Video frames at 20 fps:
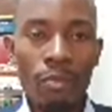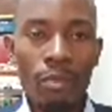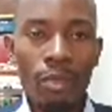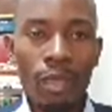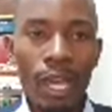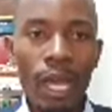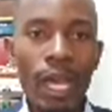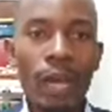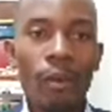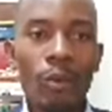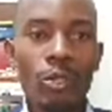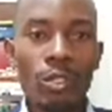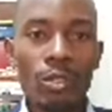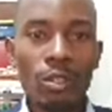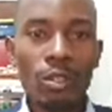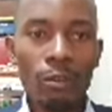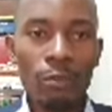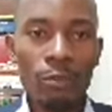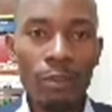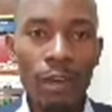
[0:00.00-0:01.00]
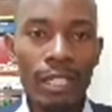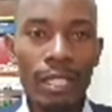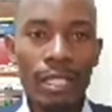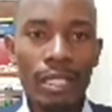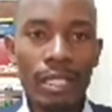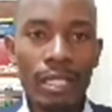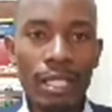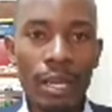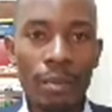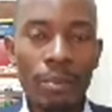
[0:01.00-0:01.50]
I was offered
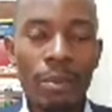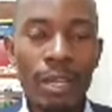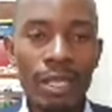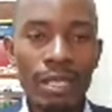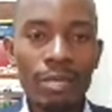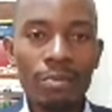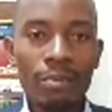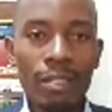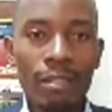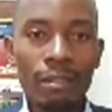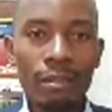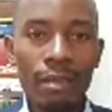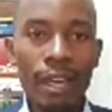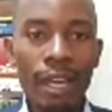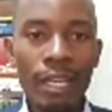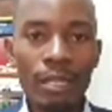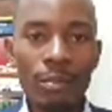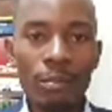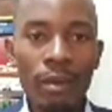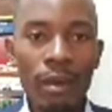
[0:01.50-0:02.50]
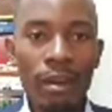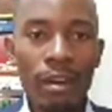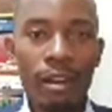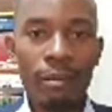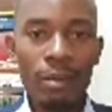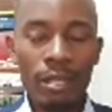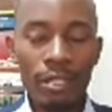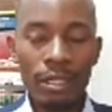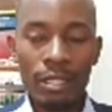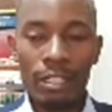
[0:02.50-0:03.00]
a placement there at
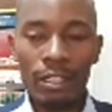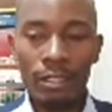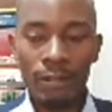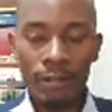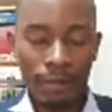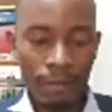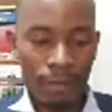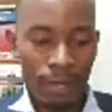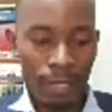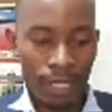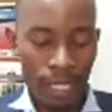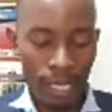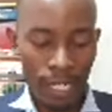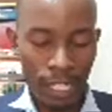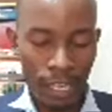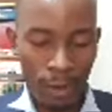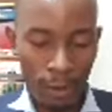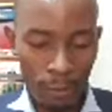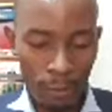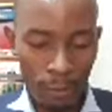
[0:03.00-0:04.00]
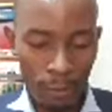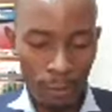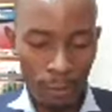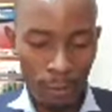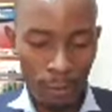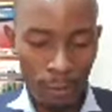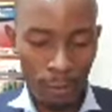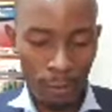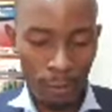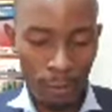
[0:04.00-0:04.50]
Parliament, in the office
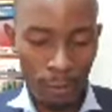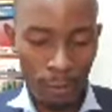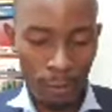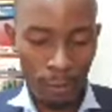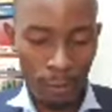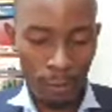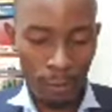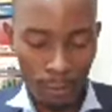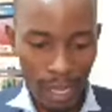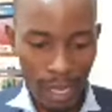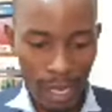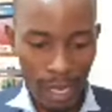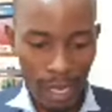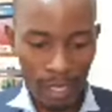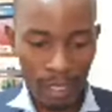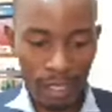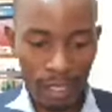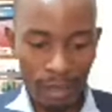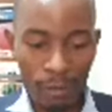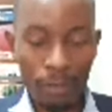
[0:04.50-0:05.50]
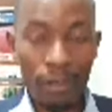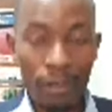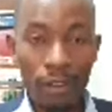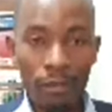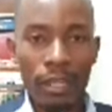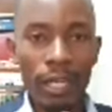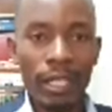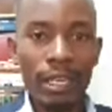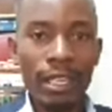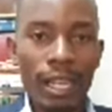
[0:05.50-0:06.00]
of the
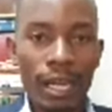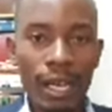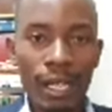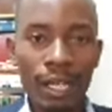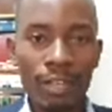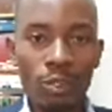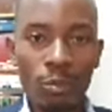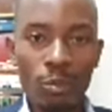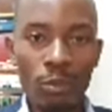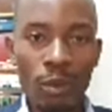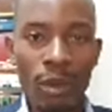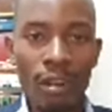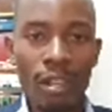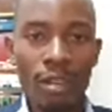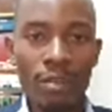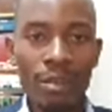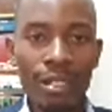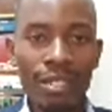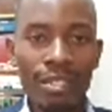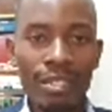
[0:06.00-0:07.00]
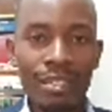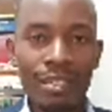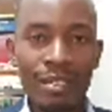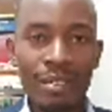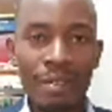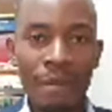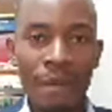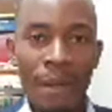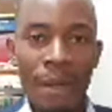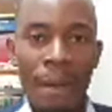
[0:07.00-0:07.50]
clerk to Parliament.
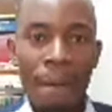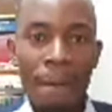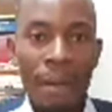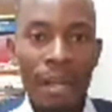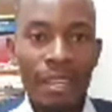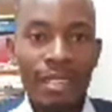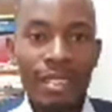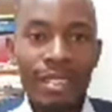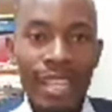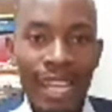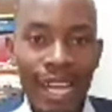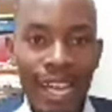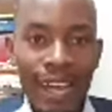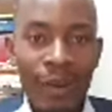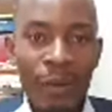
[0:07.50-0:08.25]
But now,